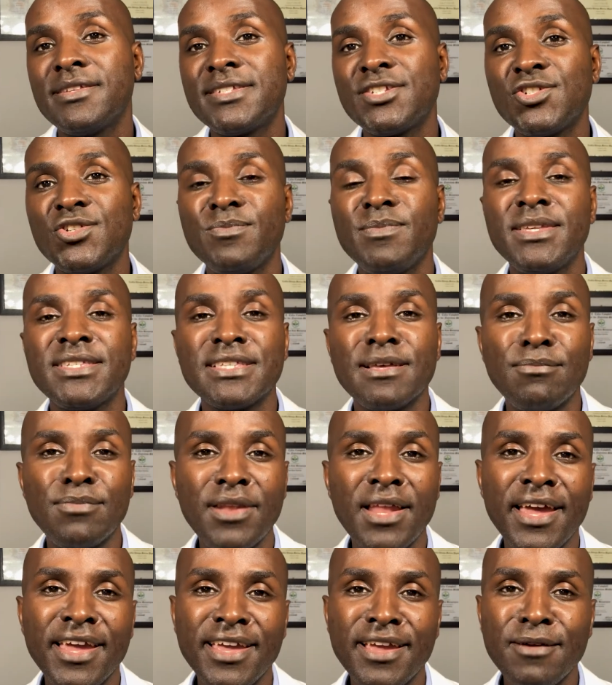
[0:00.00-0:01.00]
should be
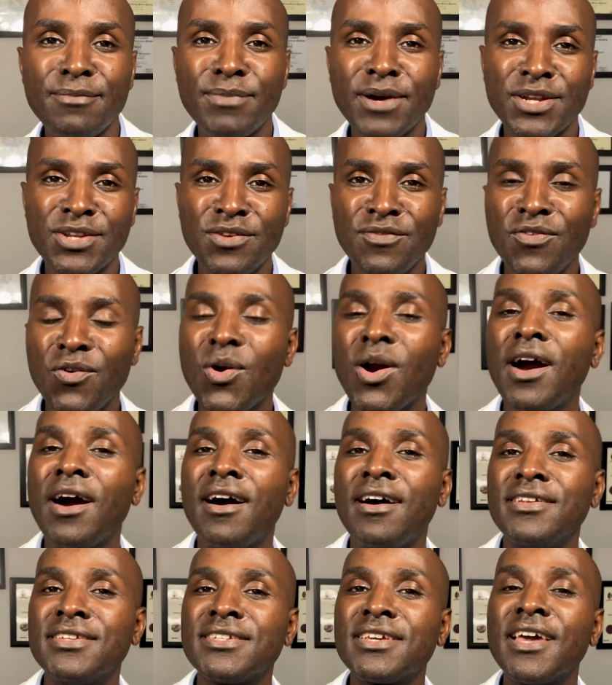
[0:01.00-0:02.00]
supplying a part of your
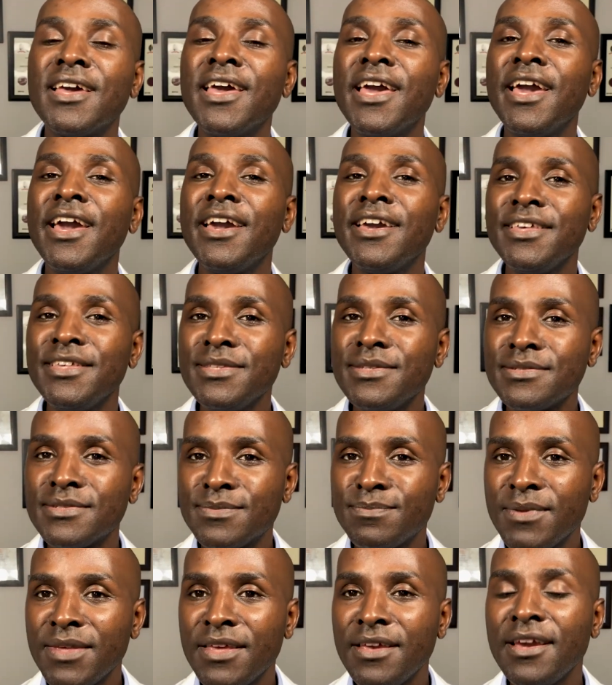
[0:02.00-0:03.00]
heart, and it's
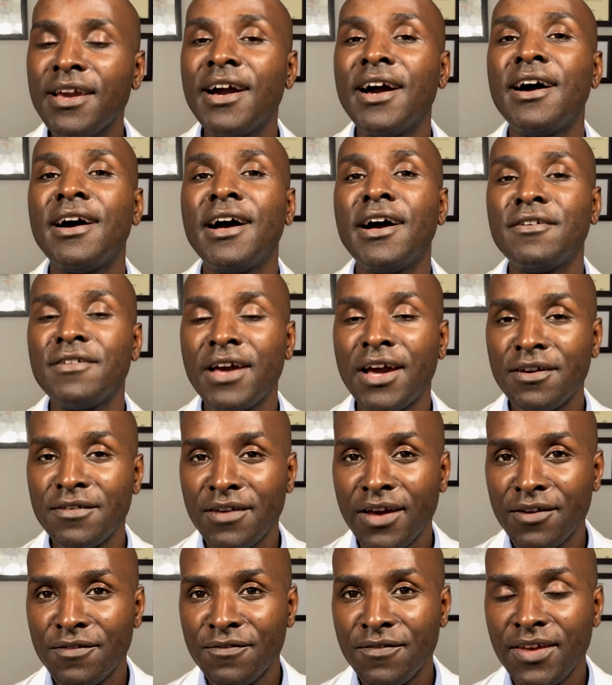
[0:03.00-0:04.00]
being
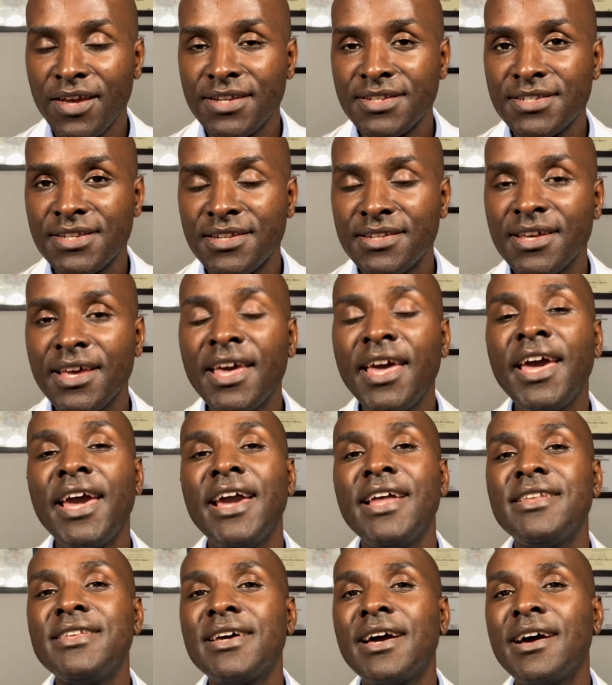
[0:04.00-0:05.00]
affected,
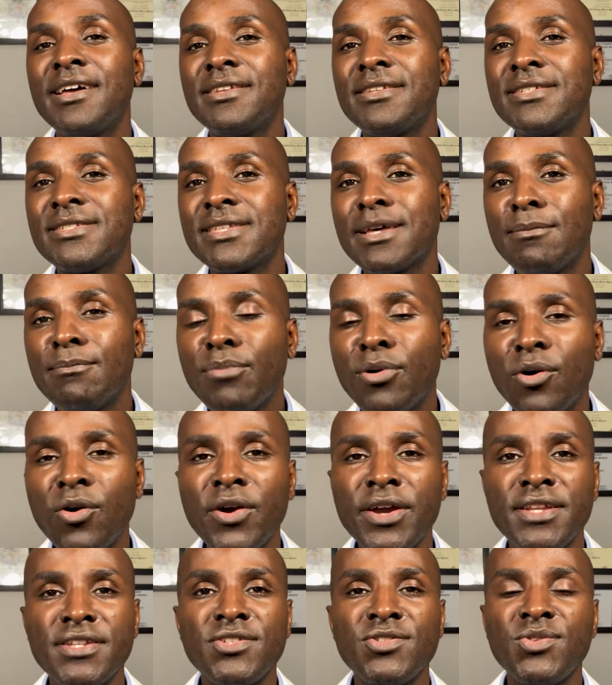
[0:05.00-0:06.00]
and at some
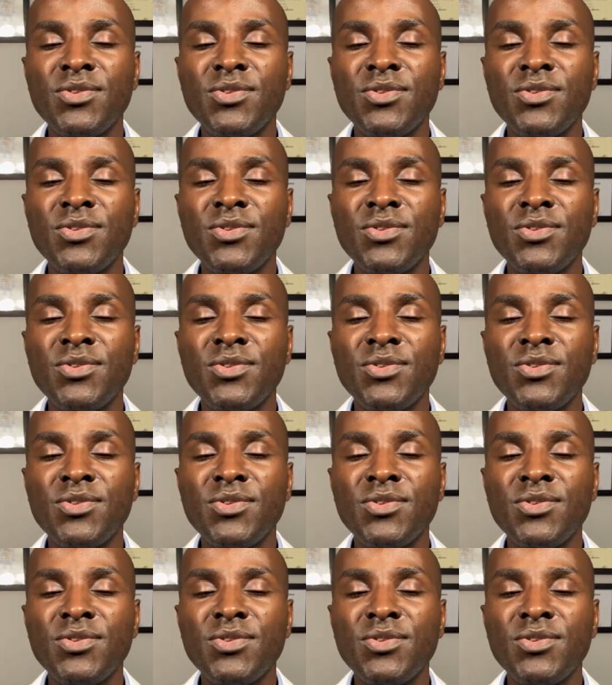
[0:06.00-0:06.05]
point